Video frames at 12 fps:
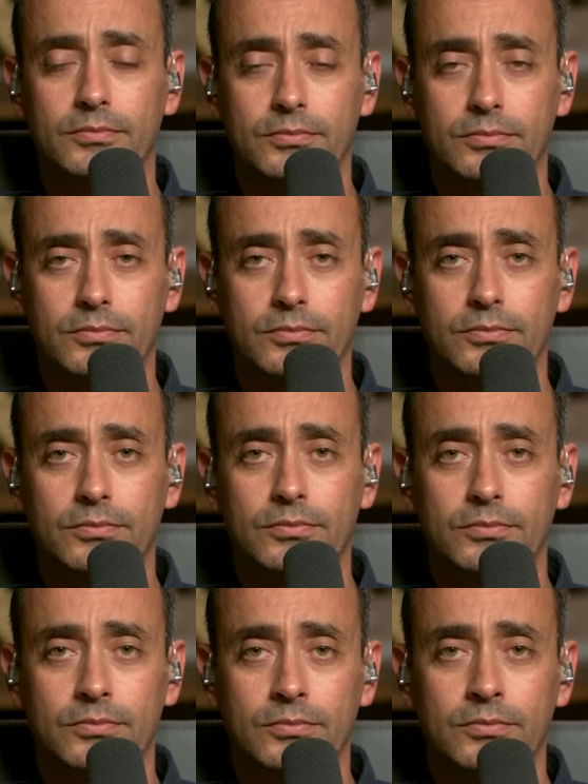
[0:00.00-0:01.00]

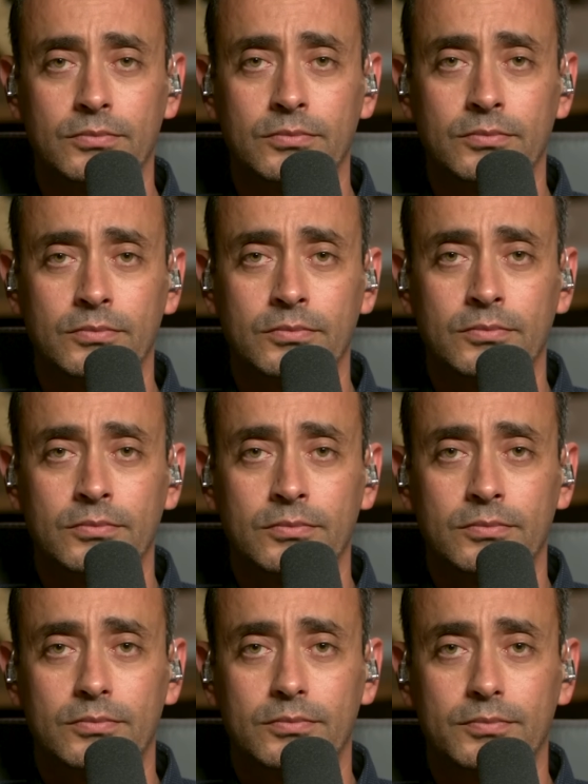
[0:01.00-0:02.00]

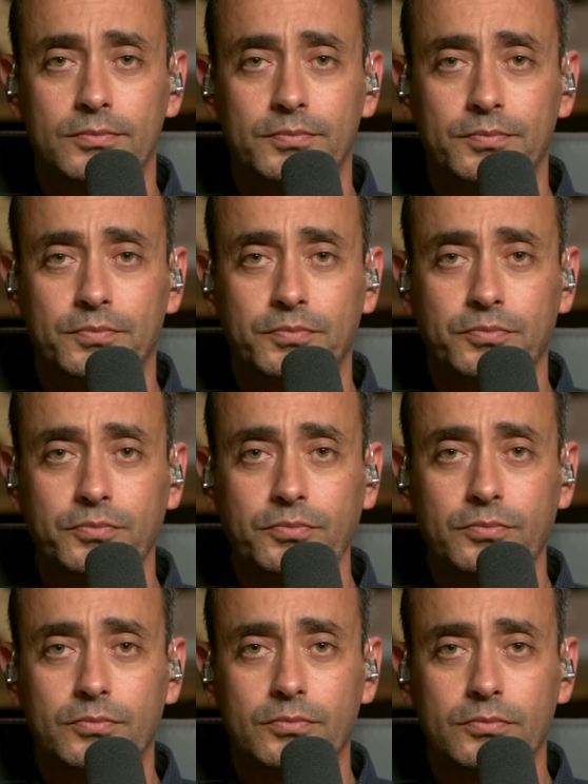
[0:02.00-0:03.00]

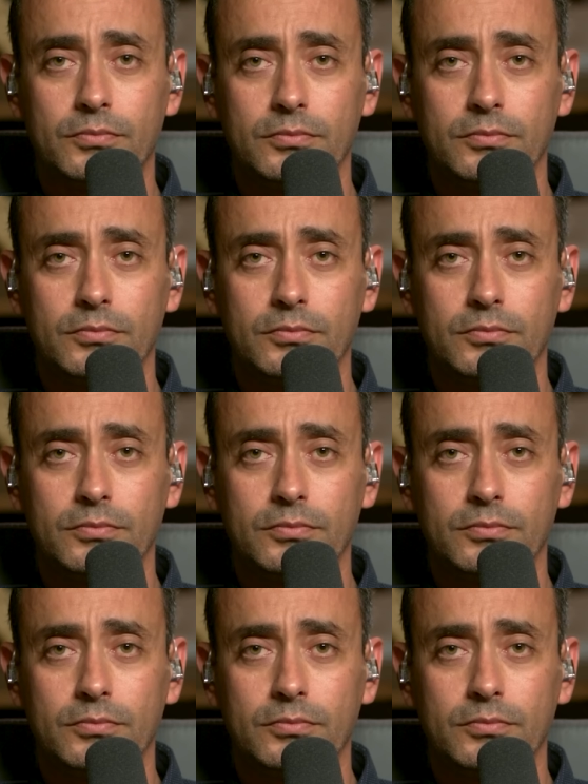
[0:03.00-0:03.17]
[no speech]